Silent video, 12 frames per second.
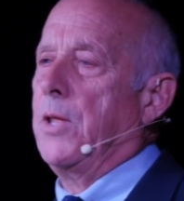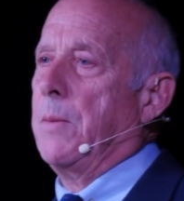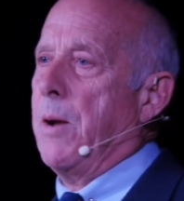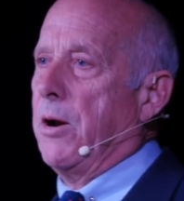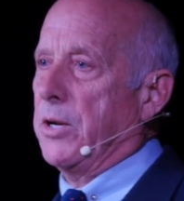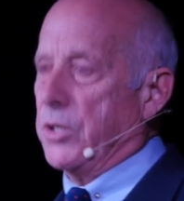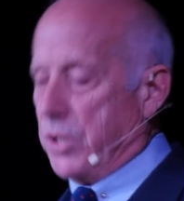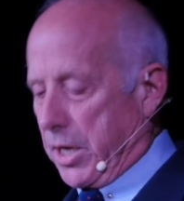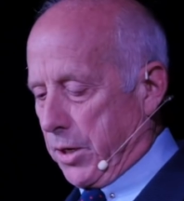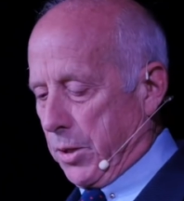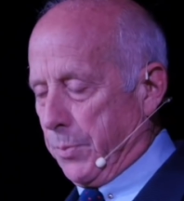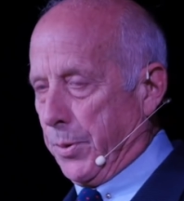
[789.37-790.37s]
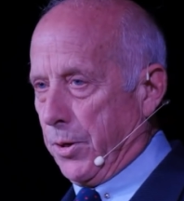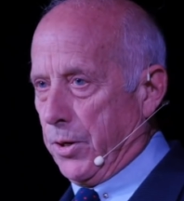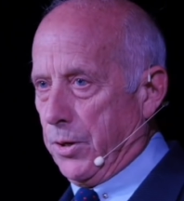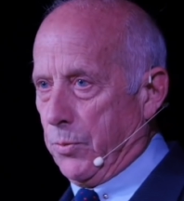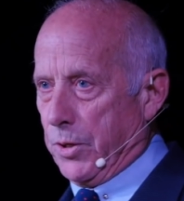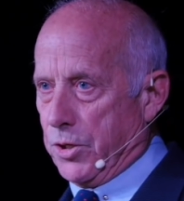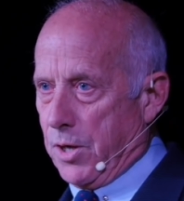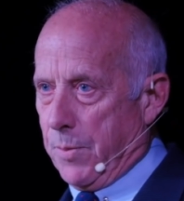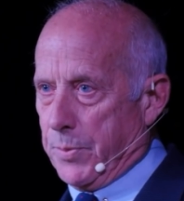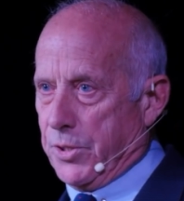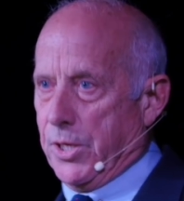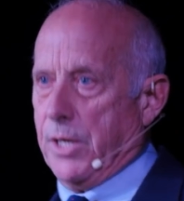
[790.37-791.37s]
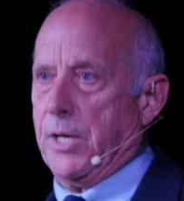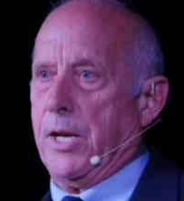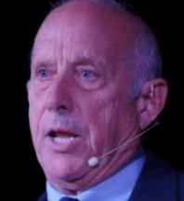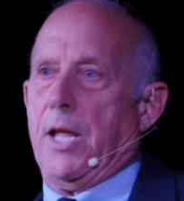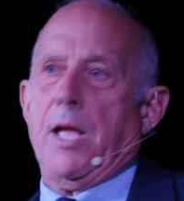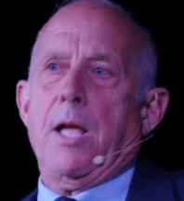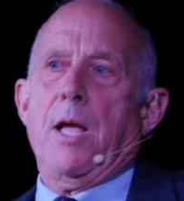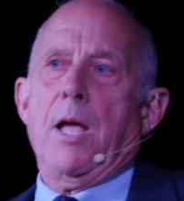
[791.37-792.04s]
American side of the pond, which aren't particularly